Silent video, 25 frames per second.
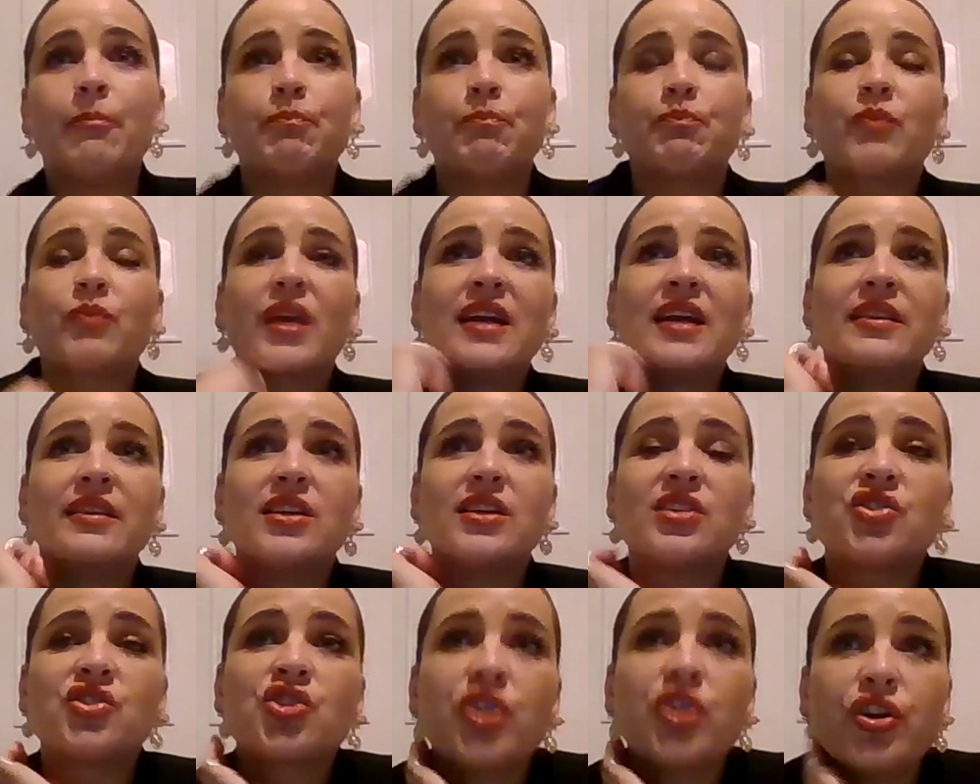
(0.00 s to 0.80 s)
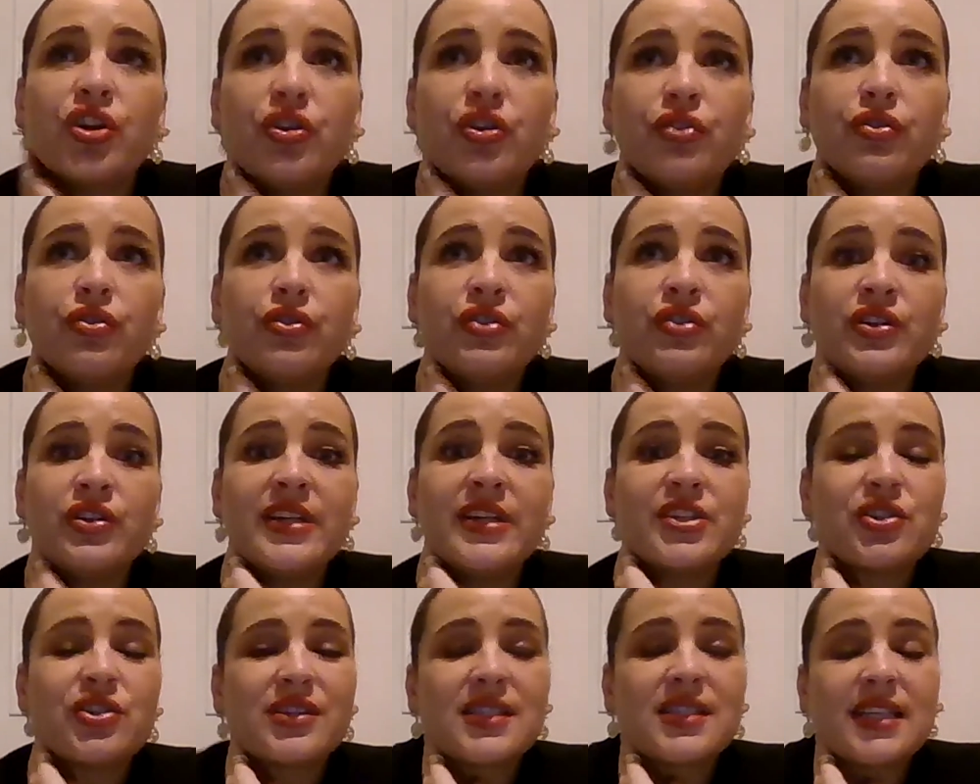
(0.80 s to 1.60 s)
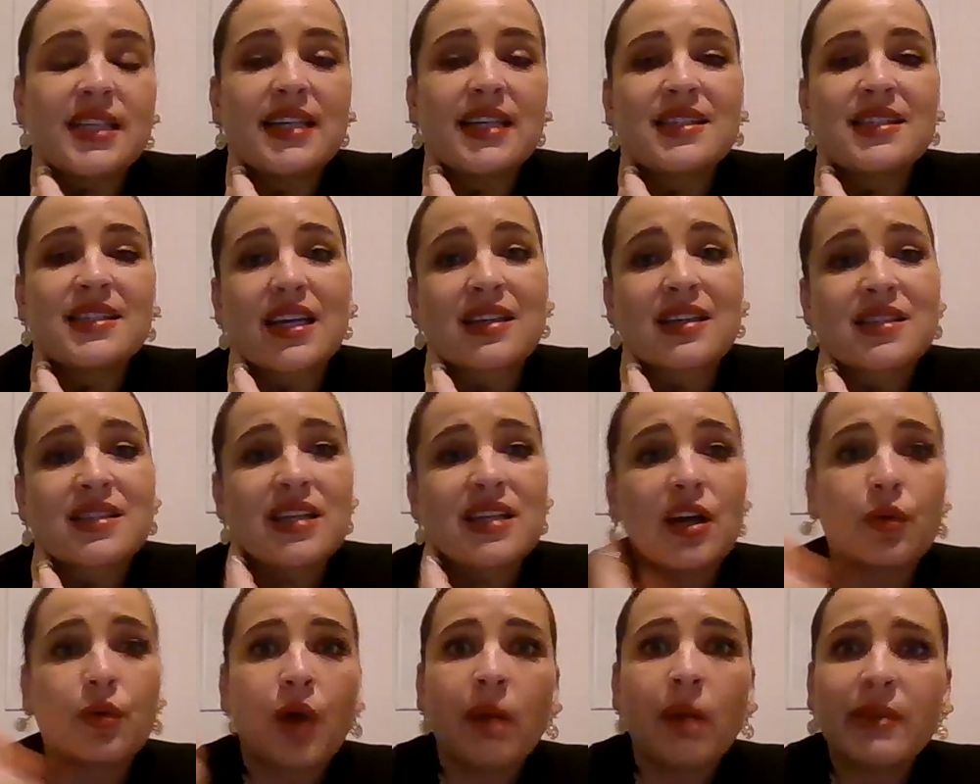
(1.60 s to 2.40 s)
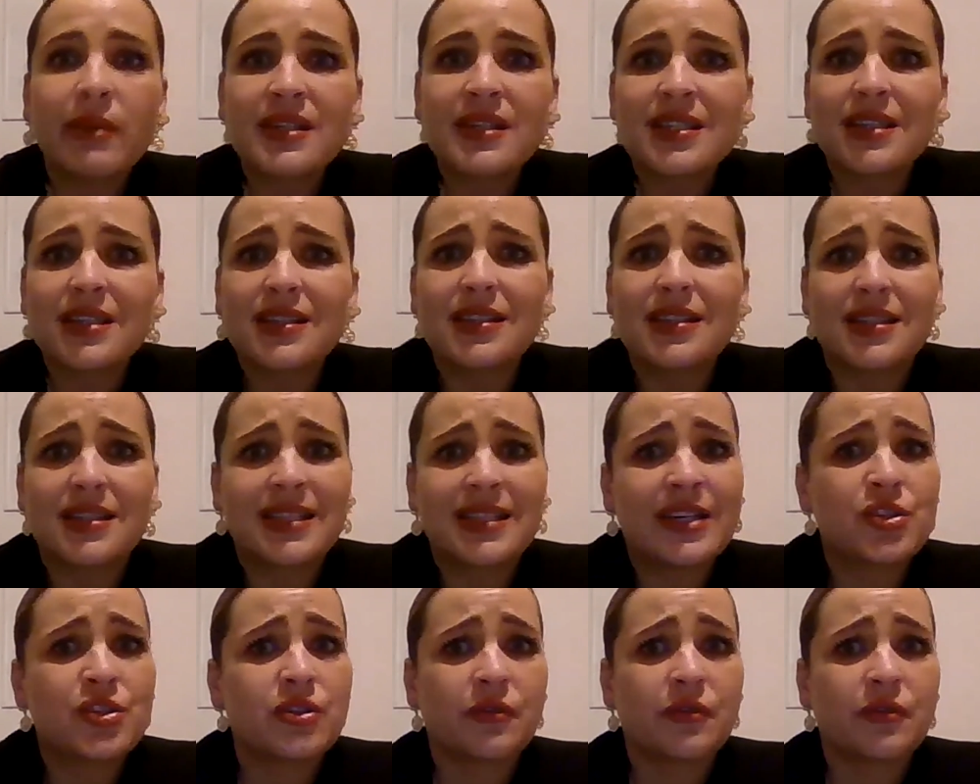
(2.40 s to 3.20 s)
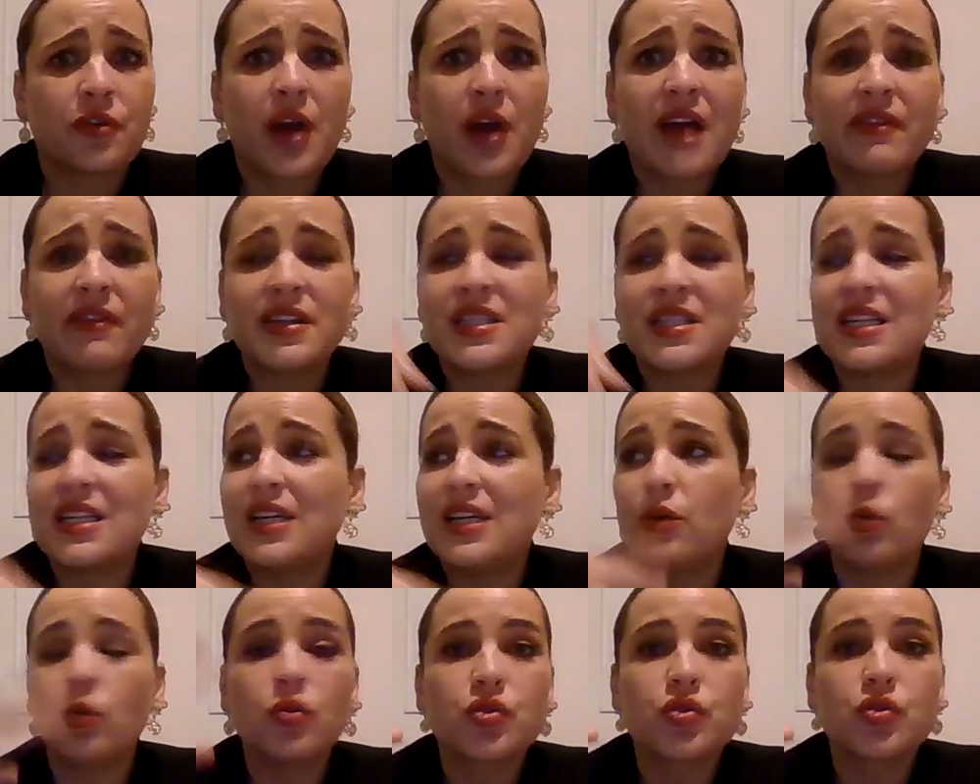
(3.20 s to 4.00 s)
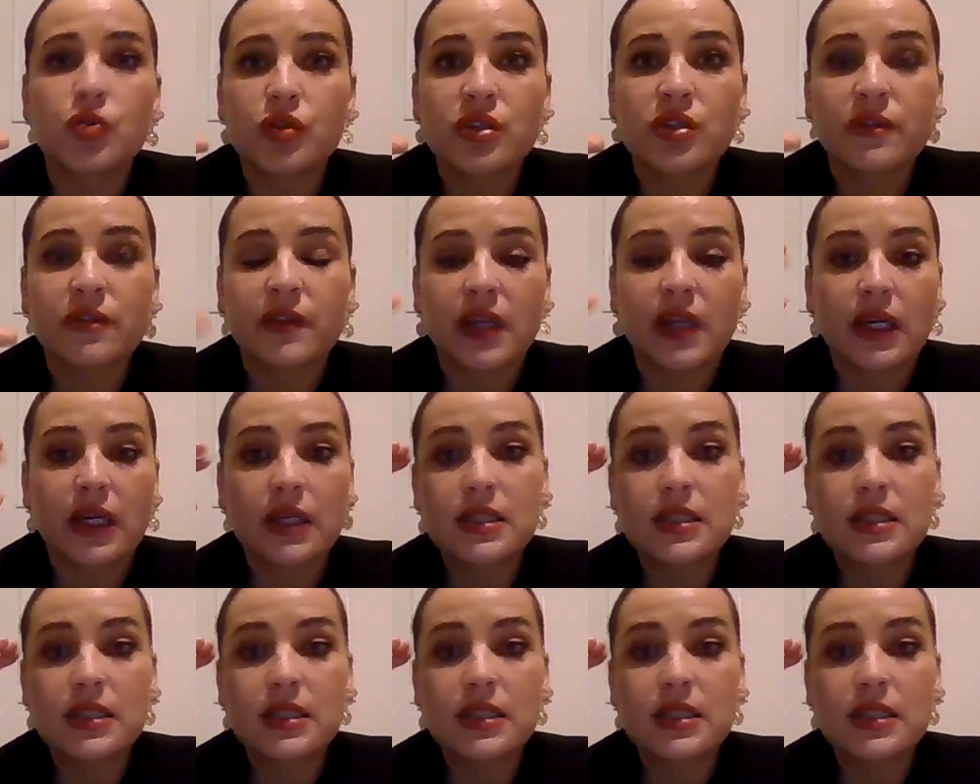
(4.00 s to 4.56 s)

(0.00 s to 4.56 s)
and so you need to assess the accelerometer, the center of gravity, all sorts of things,